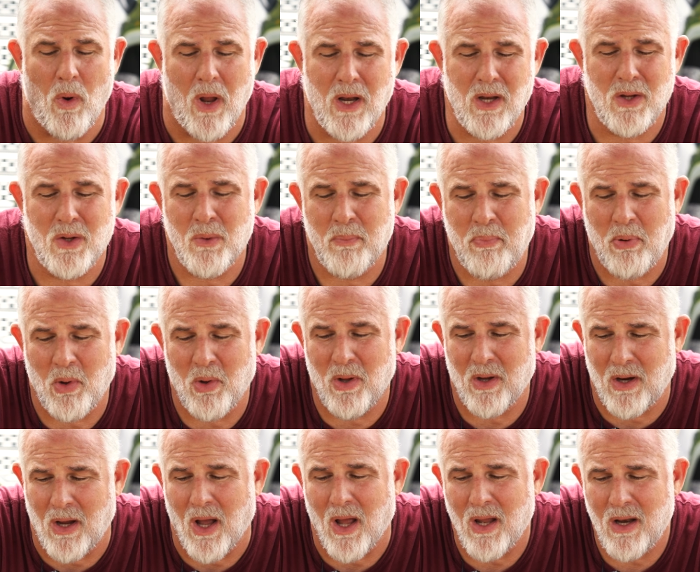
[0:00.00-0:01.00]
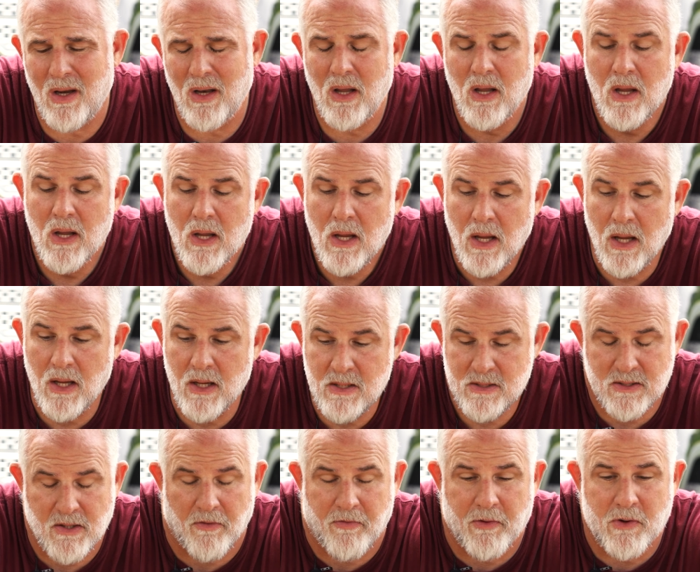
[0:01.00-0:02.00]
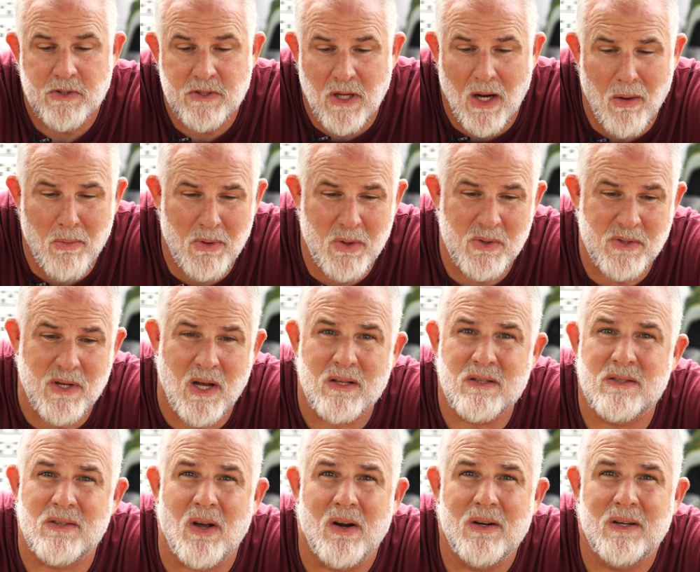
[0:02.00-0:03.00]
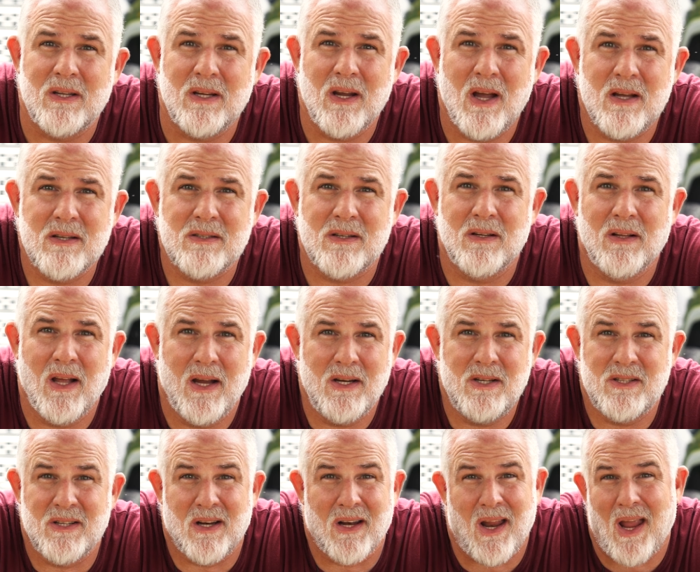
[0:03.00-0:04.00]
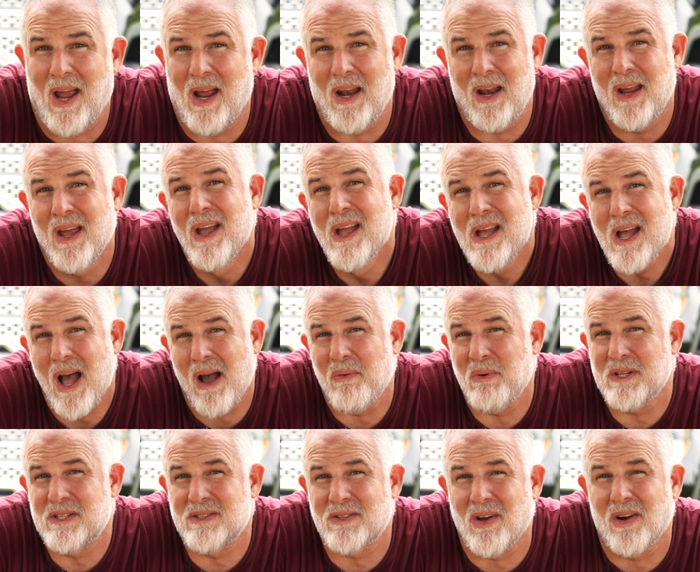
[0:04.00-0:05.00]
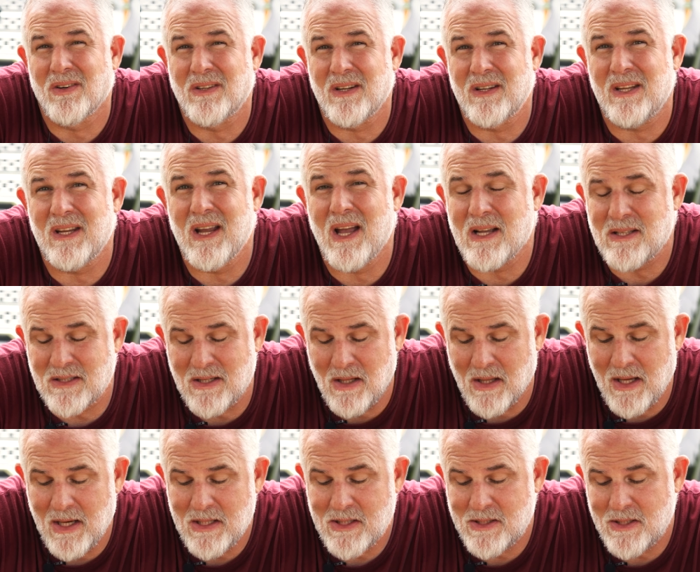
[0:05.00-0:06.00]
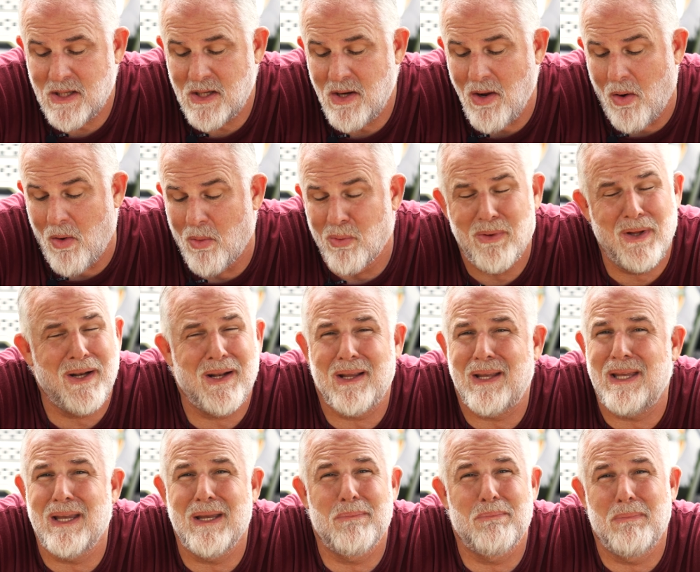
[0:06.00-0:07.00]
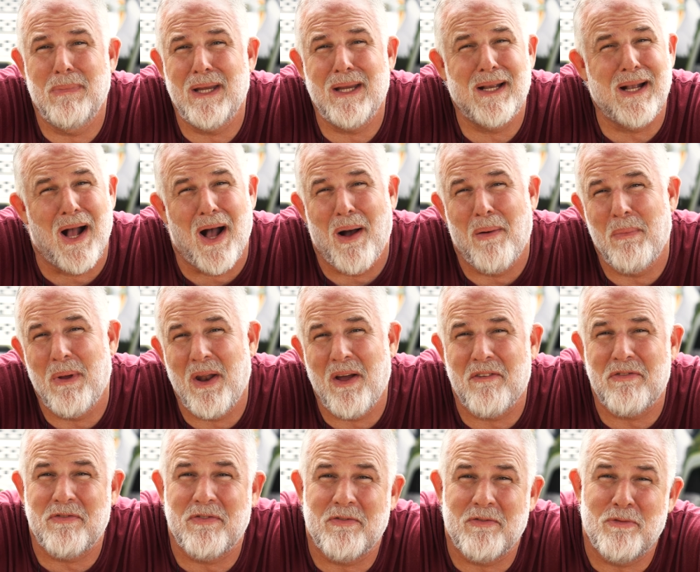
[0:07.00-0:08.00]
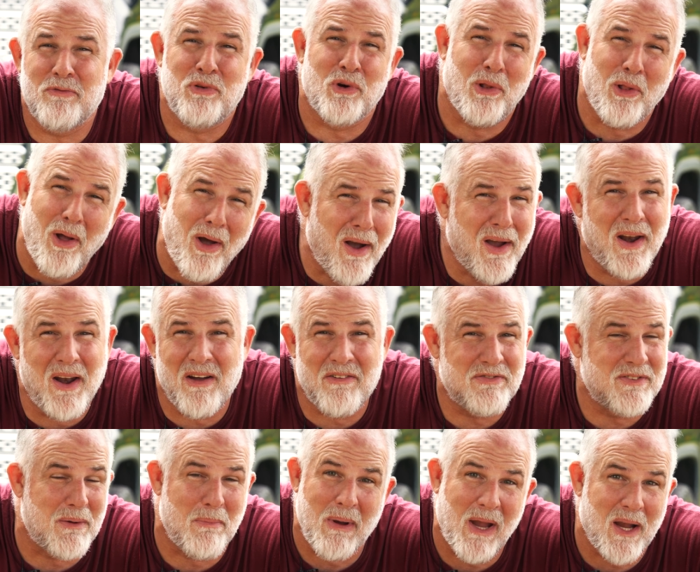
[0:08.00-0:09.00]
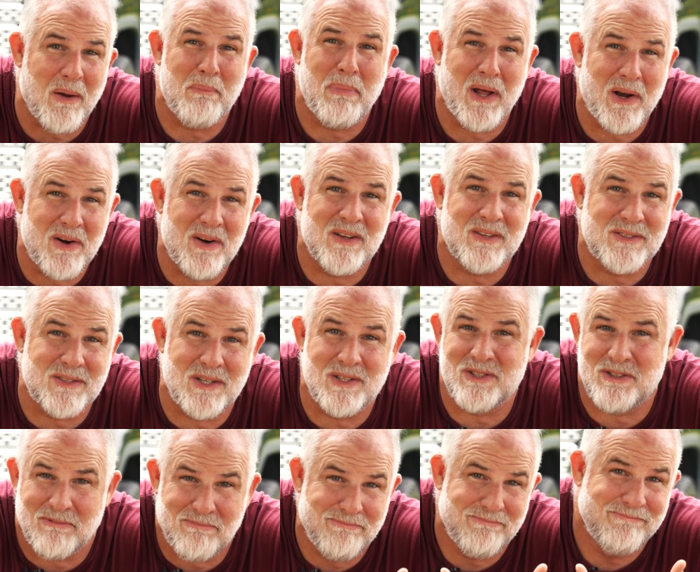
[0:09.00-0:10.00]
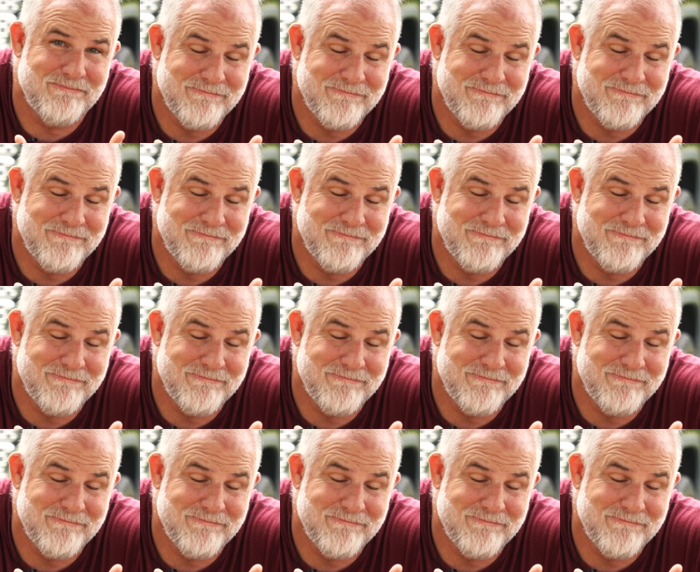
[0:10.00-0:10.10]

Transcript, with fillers: when do you pull a gun, is the first thing I would do is I'd start de escalation. And I would start the de escalation only to keep me calm enough for long enough to make a better decision.